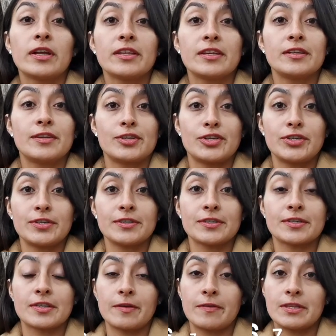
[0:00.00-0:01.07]
until the year
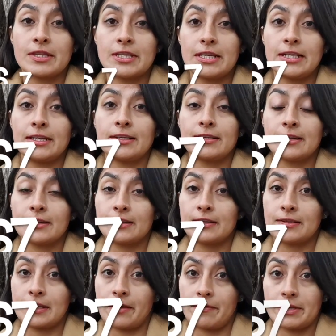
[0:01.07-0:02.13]

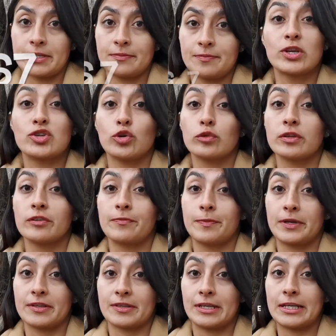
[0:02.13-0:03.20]
1767 when Joseph
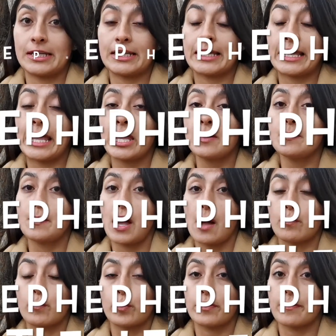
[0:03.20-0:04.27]
Priestley came
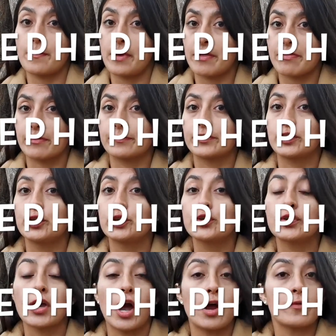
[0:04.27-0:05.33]
up with a method to
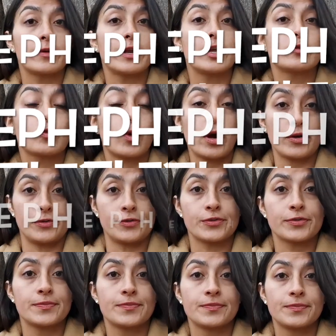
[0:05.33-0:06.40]
carbonate water.
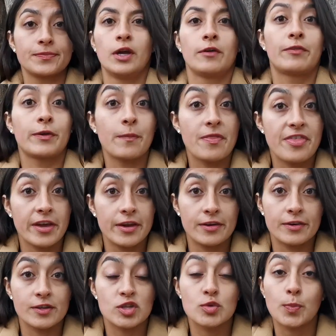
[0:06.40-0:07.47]
From
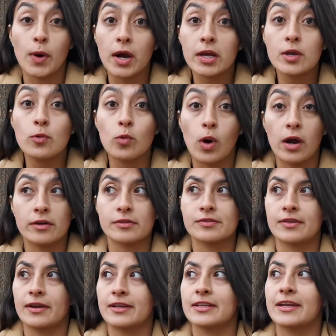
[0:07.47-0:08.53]
there, sparkling water
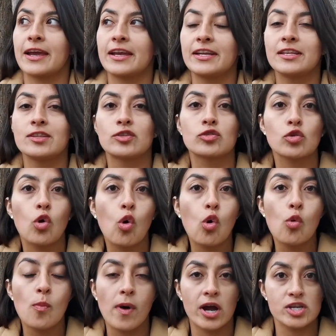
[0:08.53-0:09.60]
started gaining
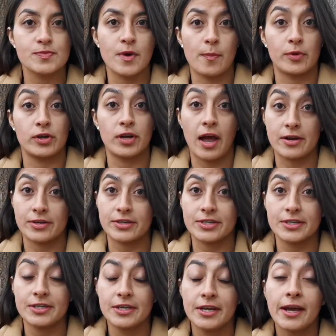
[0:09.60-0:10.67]
so much
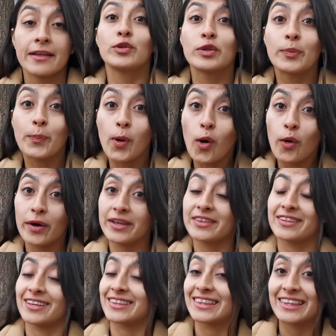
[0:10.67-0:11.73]
popularity to the point
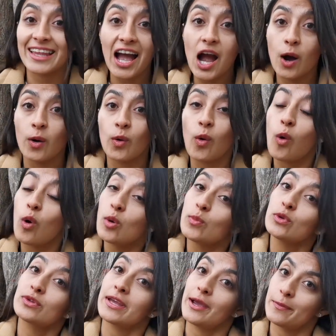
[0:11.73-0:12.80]
that now
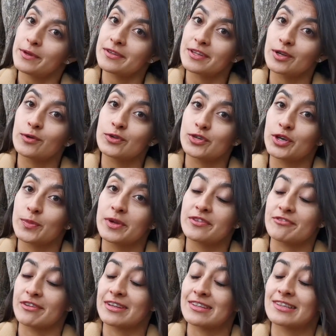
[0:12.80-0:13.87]
almost every single German
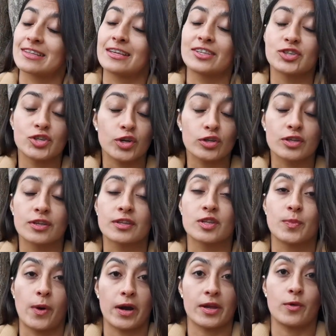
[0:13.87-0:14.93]
drinks just
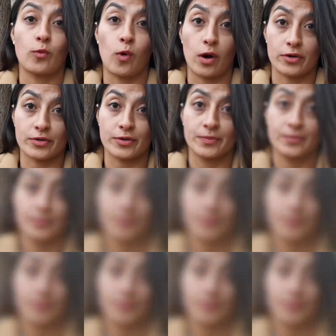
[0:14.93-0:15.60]
sparkling water.